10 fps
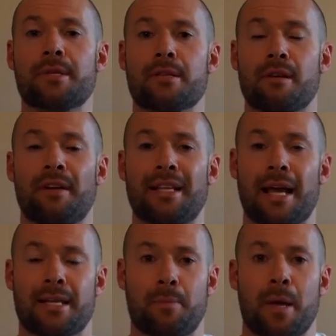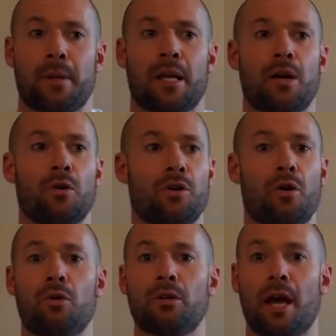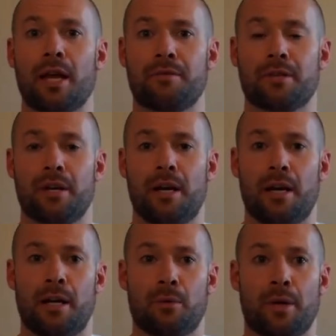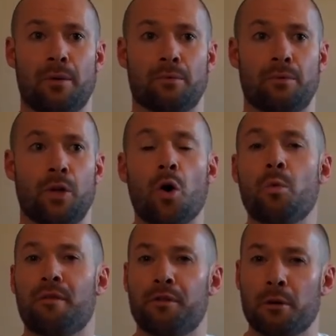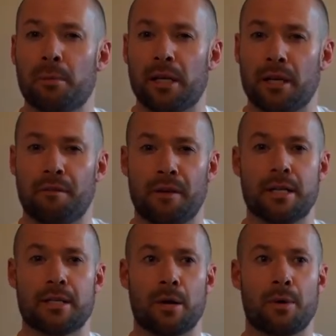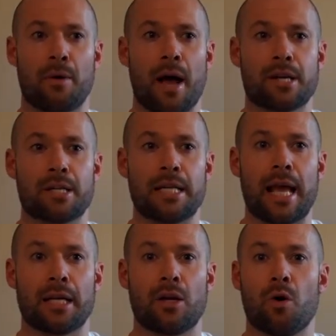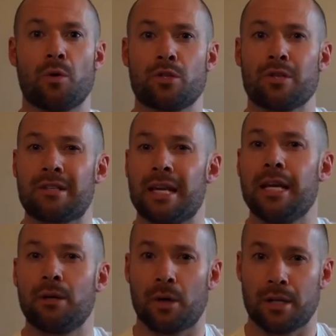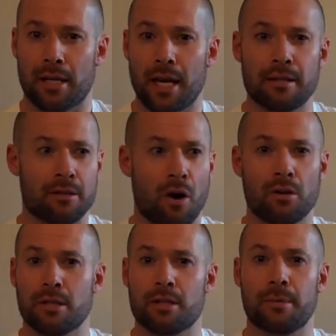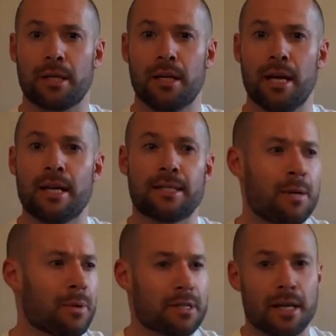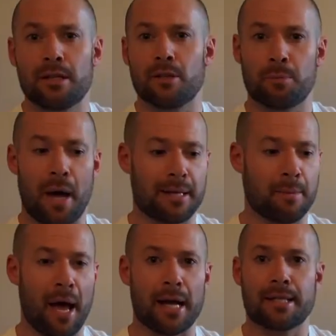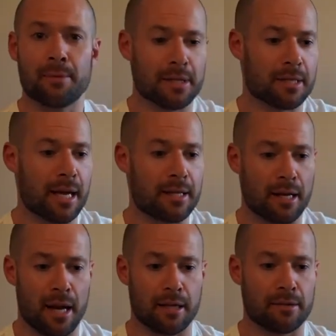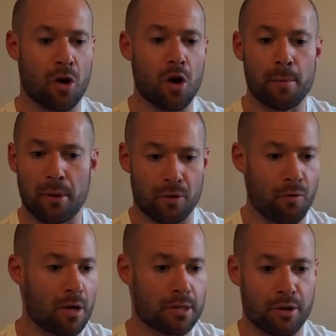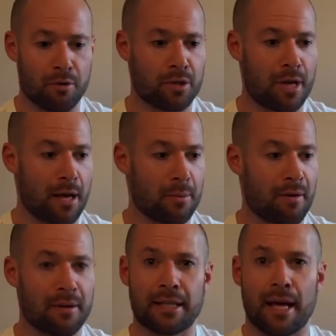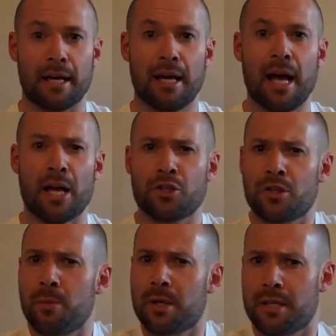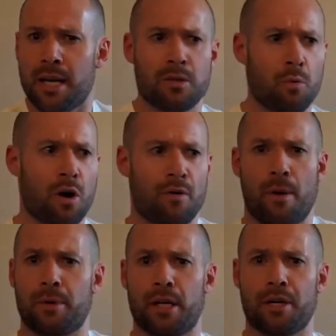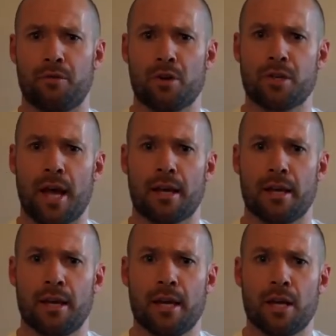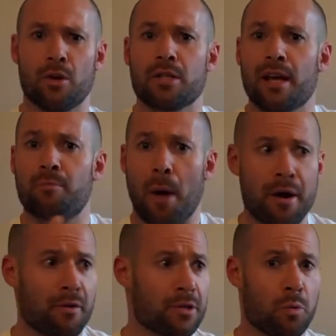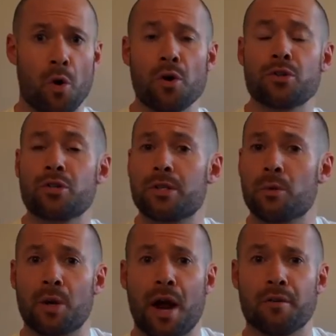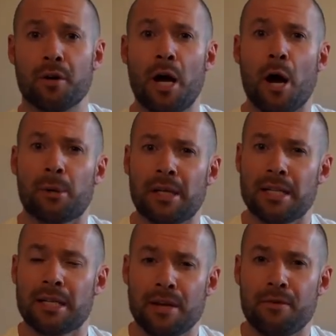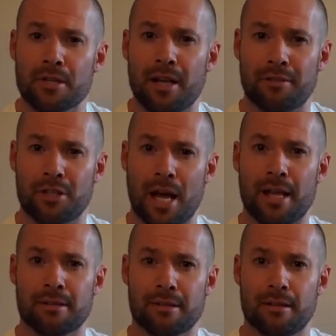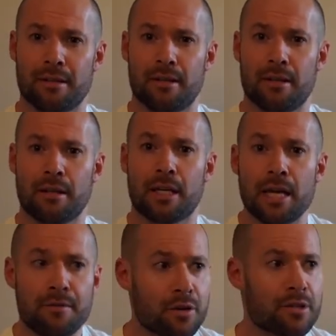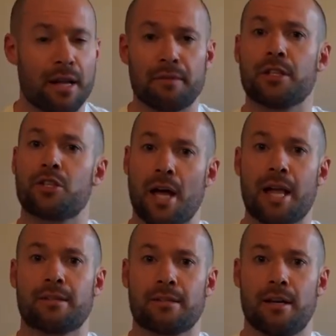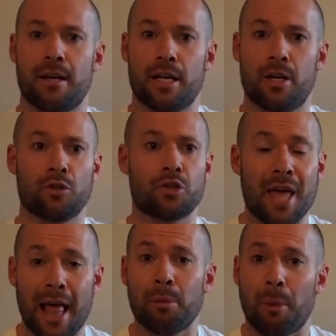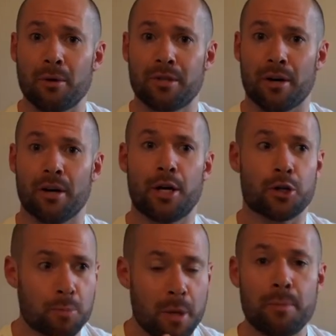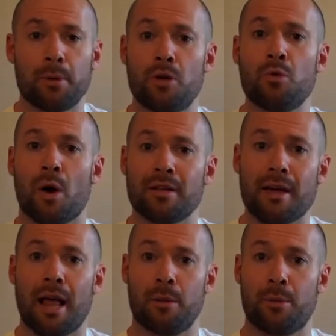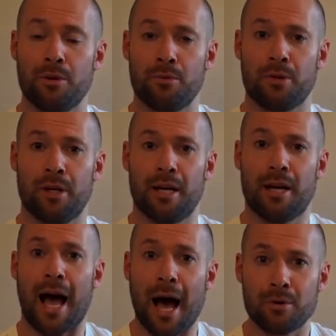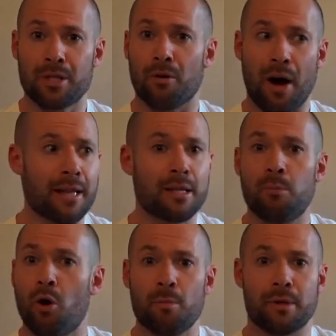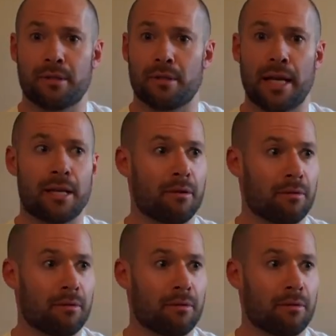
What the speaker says: and stuff like that, is people can go their whole lives without knowing what vulnerability feels like, without actually letting go and just seeing what it's like to talk to somebody, seeing what it's like to unpack the bag, seeing what it's like to kind of talk about the rocks in the rucksack or whatever like that, just seeing what it's like to walk around with a lighter rucksack. Is life better? Is it worse? Is it whatever? But at least give yourself a chance. Give yourself the chance. There's help out there. There's people who want to help you out there at the moment. Like,